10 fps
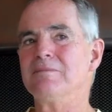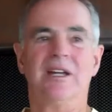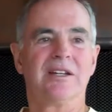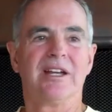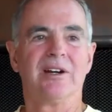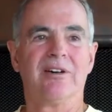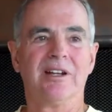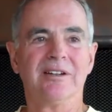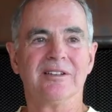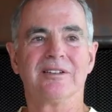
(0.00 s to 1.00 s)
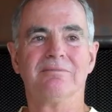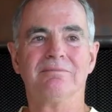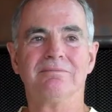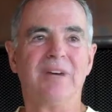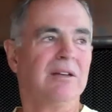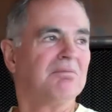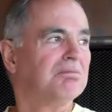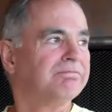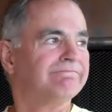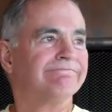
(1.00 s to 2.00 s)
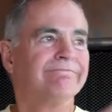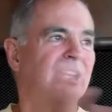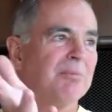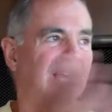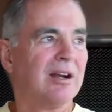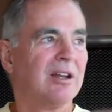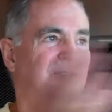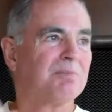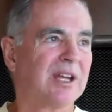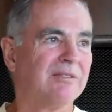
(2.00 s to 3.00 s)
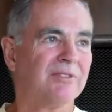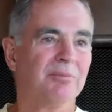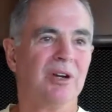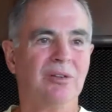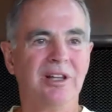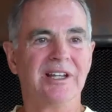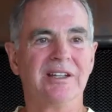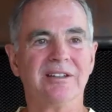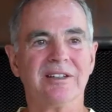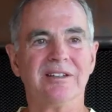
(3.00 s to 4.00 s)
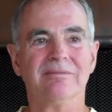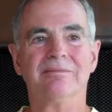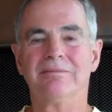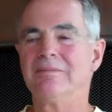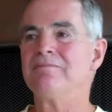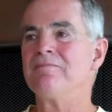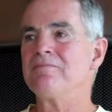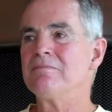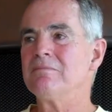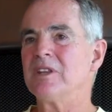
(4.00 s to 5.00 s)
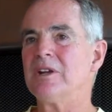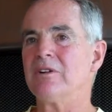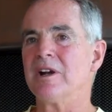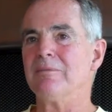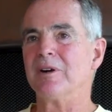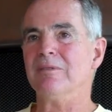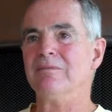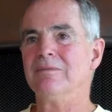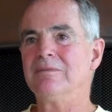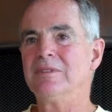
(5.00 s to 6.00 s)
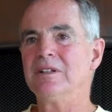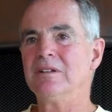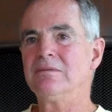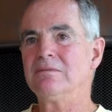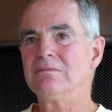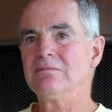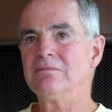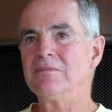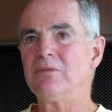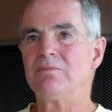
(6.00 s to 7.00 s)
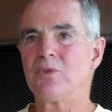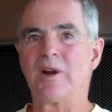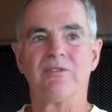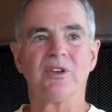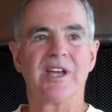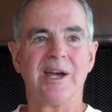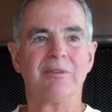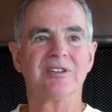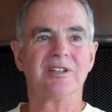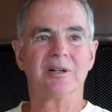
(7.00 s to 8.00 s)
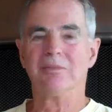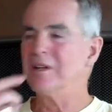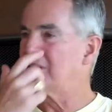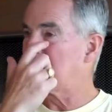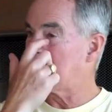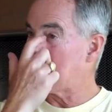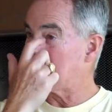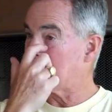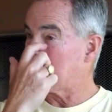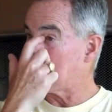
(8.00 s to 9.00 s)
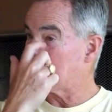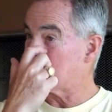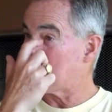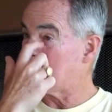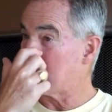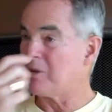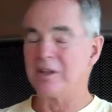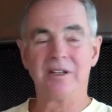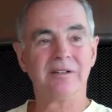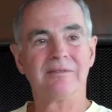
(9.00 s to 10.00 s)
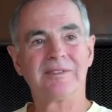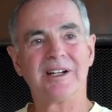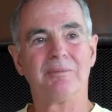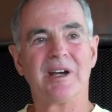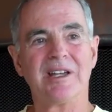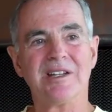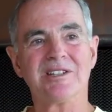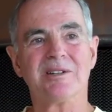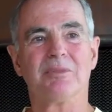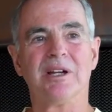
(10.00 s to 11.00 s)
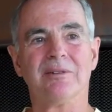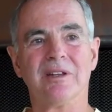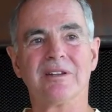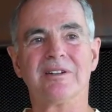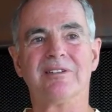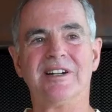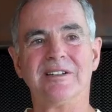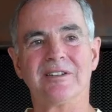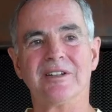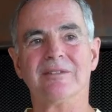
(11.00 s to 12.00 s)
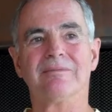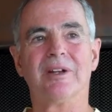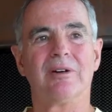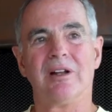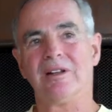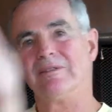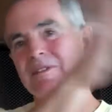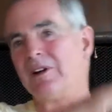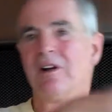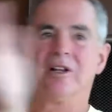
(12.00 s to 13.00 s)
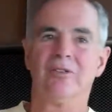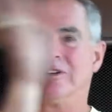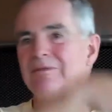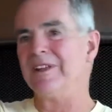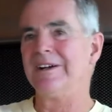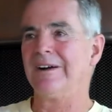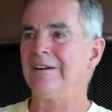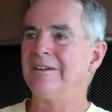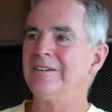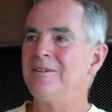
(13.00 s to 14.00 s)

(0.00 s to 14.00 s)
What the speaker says: But, yeah, you're right, but didn't matter, you're picking from the whole lake, so. But there are a number, quite a few cabins here, but, I can't think of too many people that, you know, my age to play with, and you're right, so they're all over there.